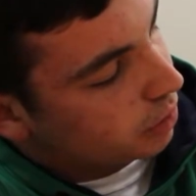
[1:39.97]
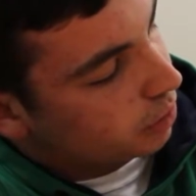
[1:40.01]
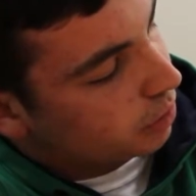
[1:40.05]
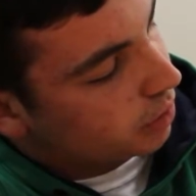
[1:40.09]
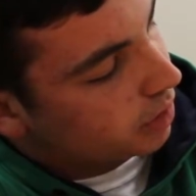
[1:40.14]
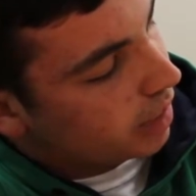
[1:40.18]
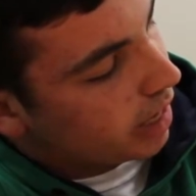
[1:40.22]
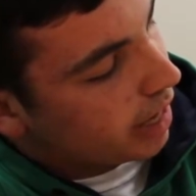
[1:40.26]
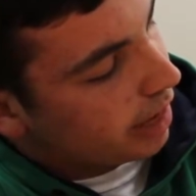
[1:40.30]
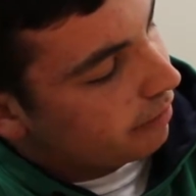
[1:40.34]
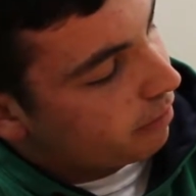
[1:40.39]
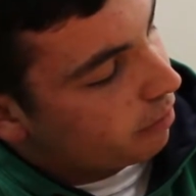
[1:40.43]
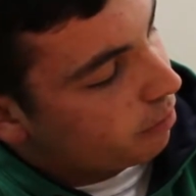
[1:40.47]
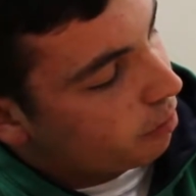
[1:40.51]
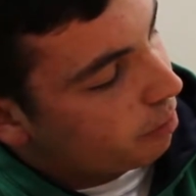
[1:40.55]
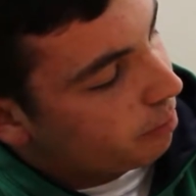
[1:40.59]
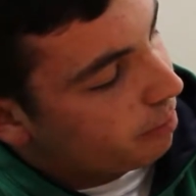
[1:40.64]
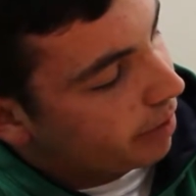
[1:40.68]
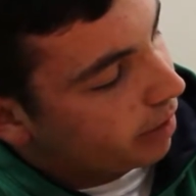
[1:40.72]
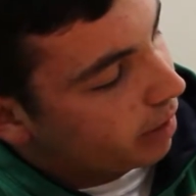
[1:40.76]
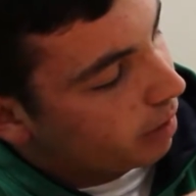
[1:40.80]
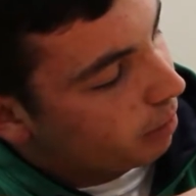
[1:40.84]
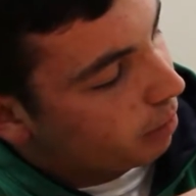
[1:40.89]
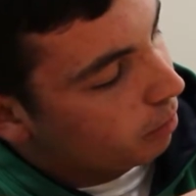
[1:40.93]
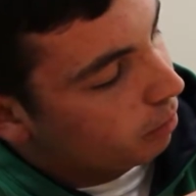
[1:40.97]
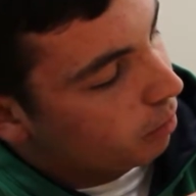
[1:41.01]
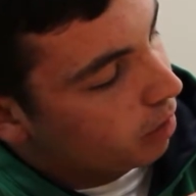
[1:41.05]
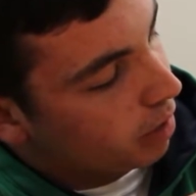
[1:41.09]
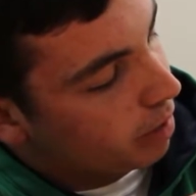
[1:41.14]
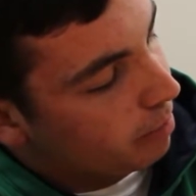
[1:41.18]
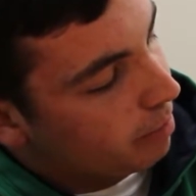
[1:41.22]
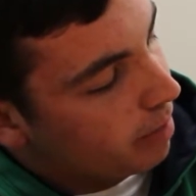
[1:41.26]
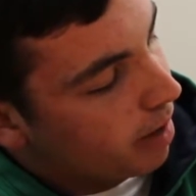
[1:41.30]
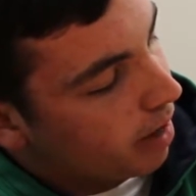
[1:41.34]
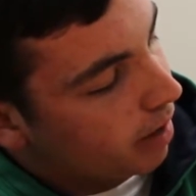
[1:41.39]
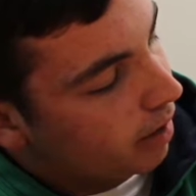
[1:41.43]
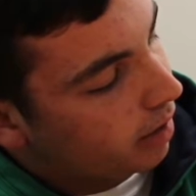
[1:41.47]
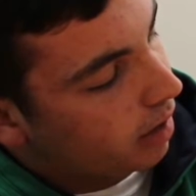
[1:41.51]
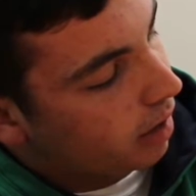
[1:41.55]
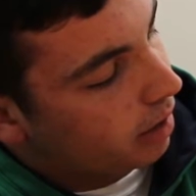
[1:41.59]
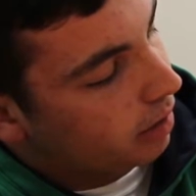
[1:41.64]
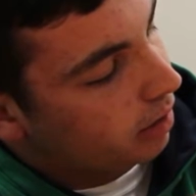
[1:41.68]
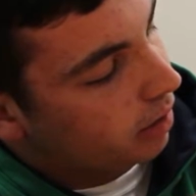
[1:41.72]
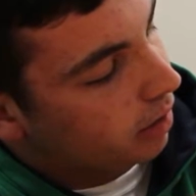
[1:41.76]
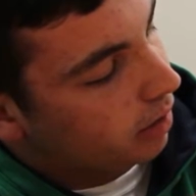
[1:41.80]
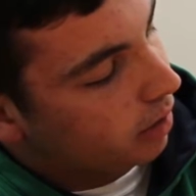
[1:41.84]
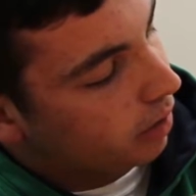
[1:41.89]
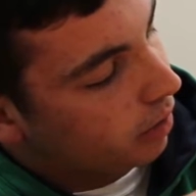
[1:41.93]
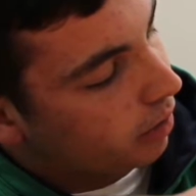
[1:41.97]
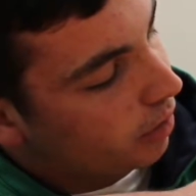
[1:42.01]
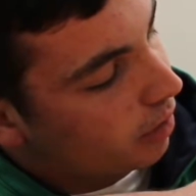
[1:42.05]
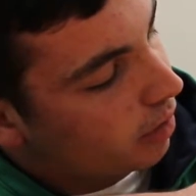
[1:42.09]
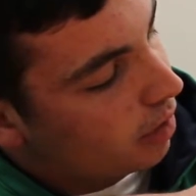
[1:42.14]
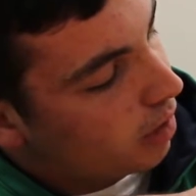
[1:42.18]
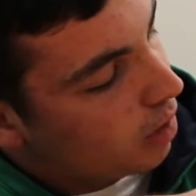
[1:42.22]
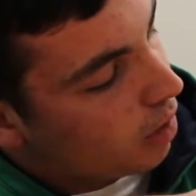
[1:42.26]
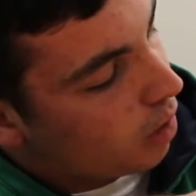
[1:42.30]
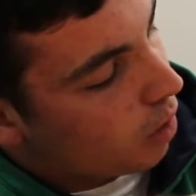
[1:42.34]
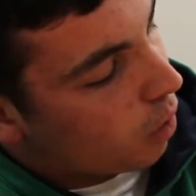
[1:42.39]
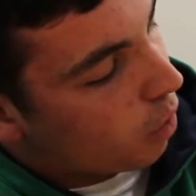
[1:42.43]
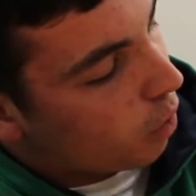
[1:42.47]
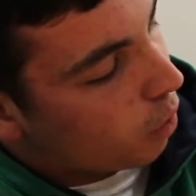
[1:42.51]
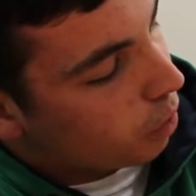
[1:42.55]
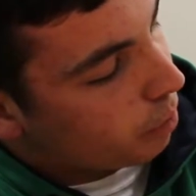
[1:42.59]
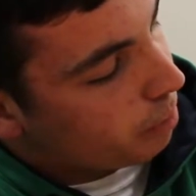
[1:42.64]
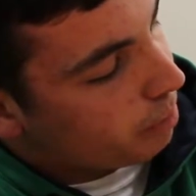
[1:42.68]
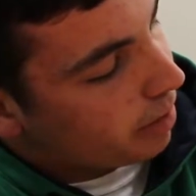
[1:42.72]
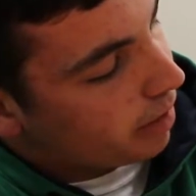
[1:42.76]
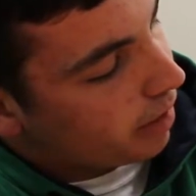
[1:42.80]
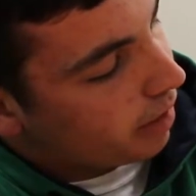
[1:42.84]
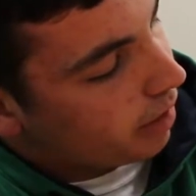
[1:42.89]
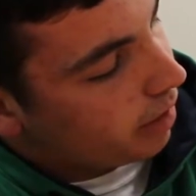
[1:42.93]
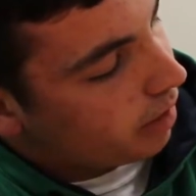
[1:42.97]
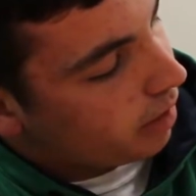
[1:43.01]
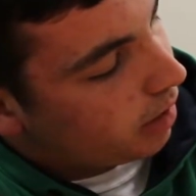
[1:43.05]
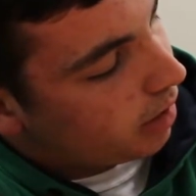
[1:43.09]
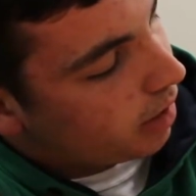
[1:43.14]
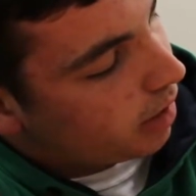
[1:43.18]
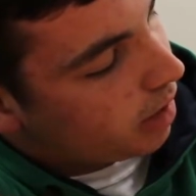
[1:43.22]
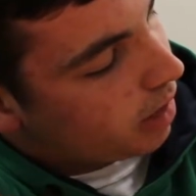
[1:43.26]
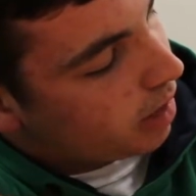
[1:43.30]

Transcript: So say if I want to pick up a running back, I click on RB,